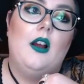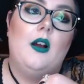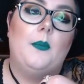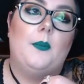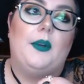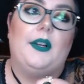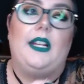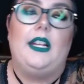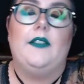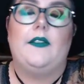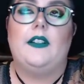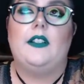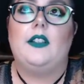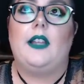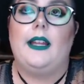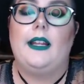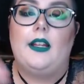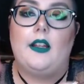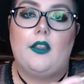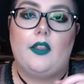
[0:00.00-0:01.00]
But even,
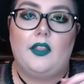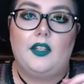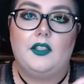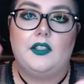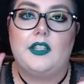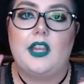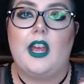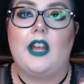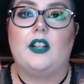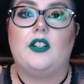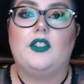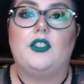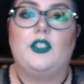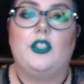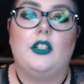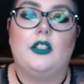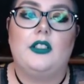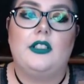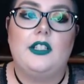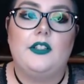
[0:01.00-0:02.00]
like, the
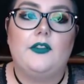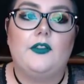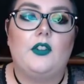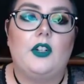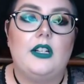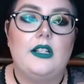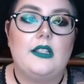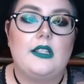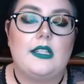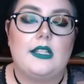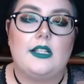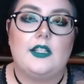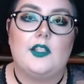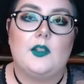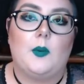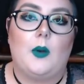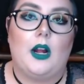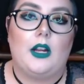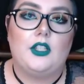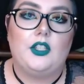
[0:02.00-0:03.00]
texture difference in
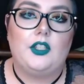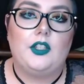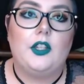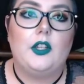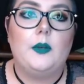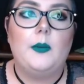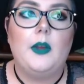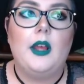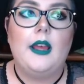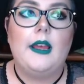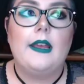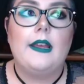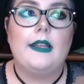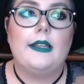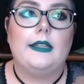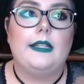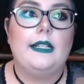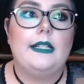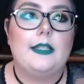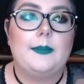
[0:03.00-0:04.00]
swatching them,
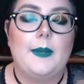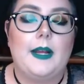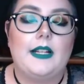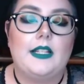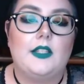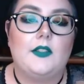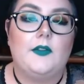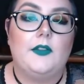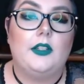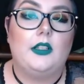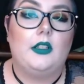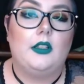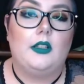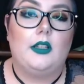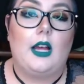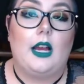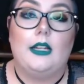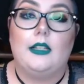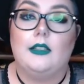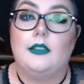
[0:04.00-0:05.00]
these mattes feel a
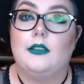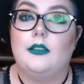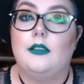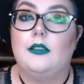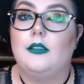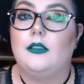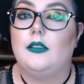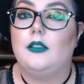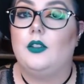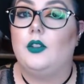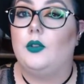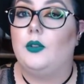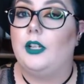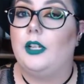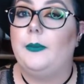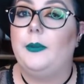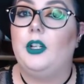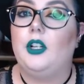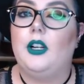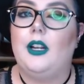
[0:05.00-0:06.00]
lot
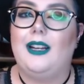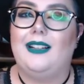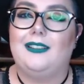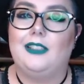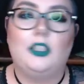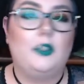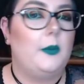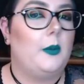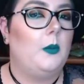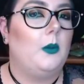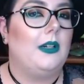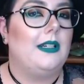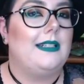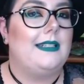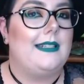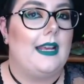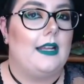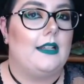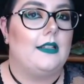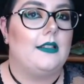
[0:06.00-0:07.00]
creamier and a little bit more
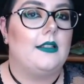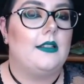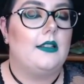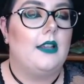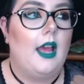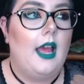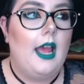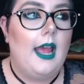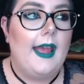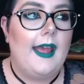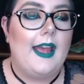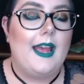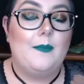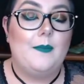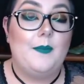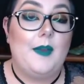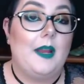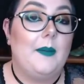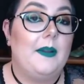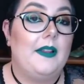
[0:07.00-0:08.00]
dense. And
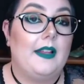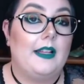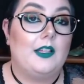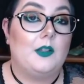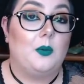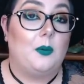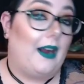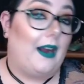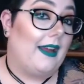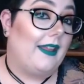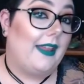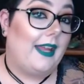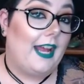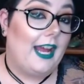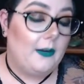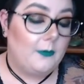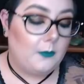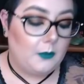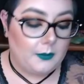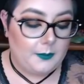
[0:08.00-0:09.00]
maybe that's why they
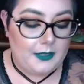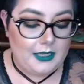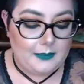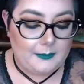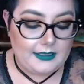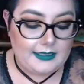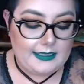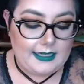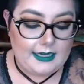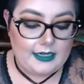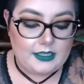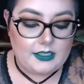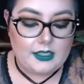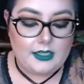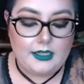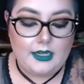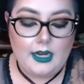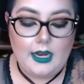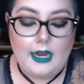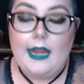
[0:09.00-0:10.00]
have more
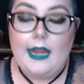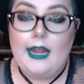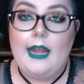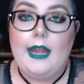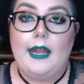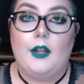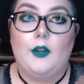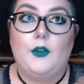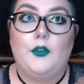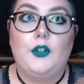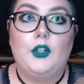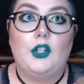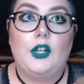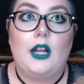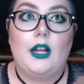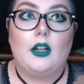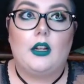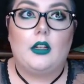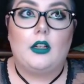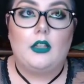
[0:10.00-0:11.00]
pigmentation. If you're
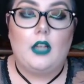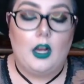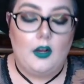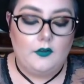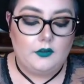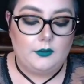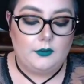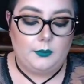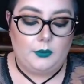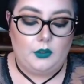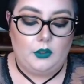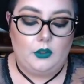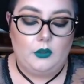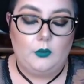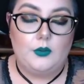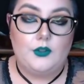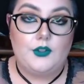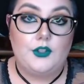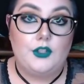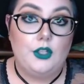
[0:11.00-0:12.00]
not comfortable
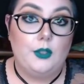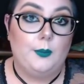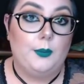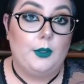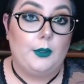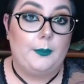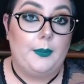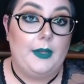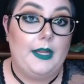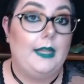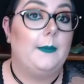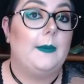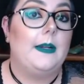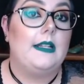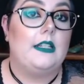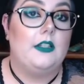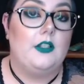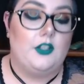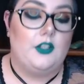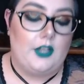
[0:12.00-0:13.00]
with super
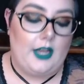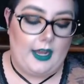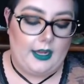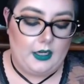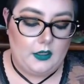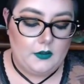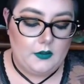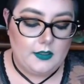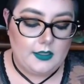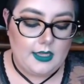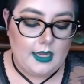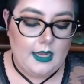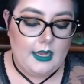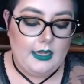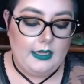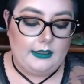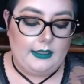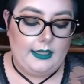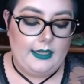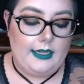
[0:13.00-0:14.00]
pigmented shadows,
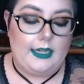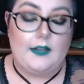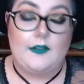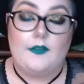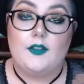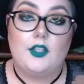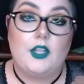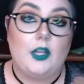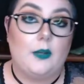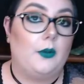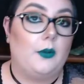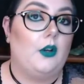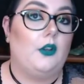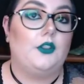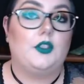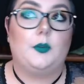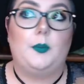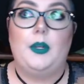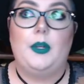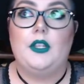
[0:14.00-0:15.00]
like if
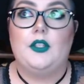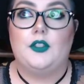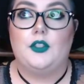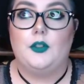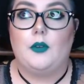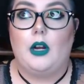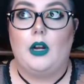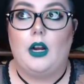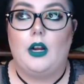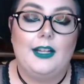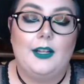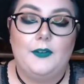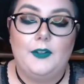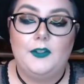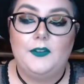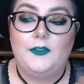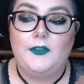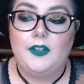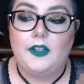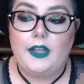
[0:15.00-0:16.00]
Subculture pissed you off, if you
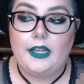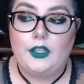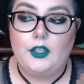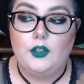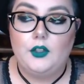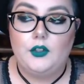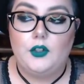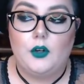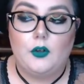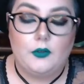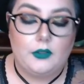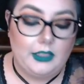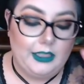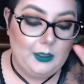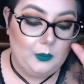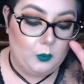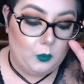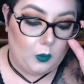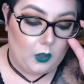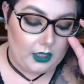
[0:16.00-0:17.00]
feel like you don't really
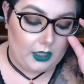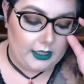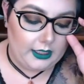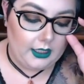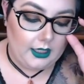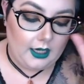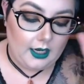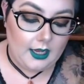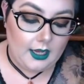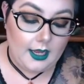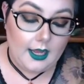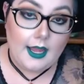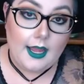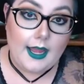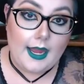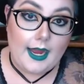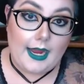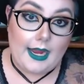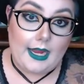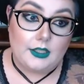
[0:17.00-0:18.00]
want
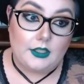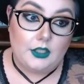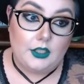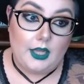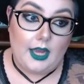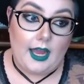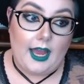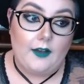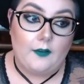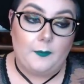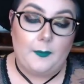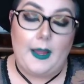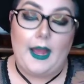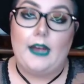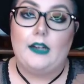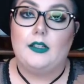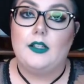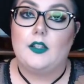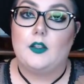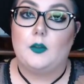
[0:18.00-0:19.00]
to have
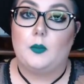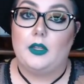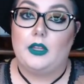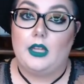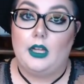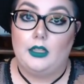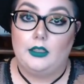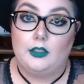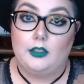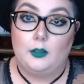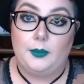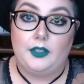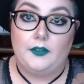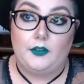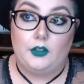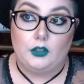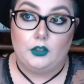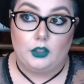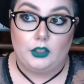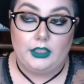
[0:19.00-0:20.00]
palettes with a little bit of a
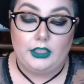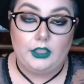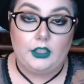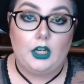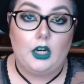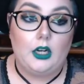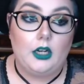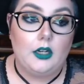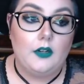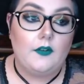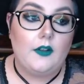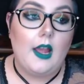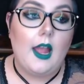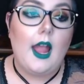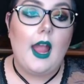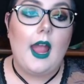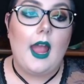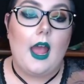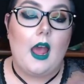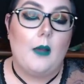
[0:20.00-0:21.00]
learning curve,
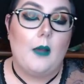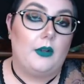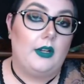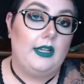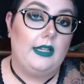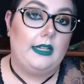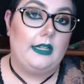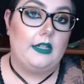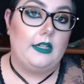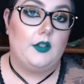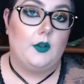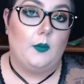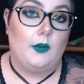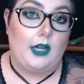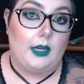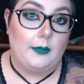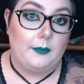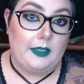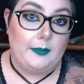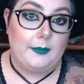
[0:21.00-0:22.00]
and I'm going to get into what
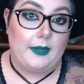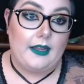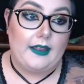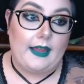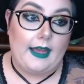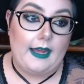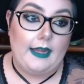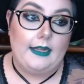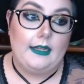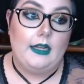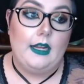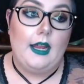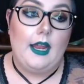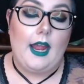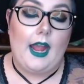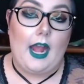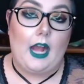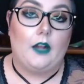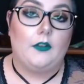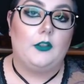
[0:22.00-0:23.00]
I mean by that
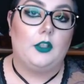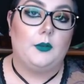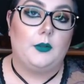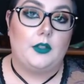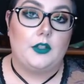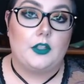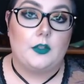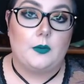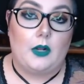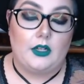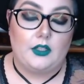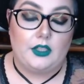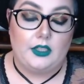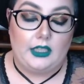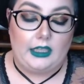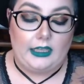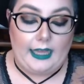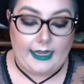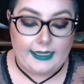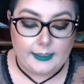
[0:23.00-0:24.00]
after I'm done swatching the
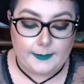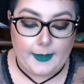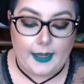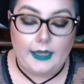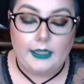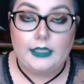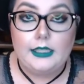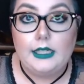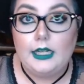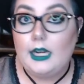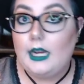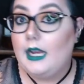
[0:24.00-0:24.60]
last palette.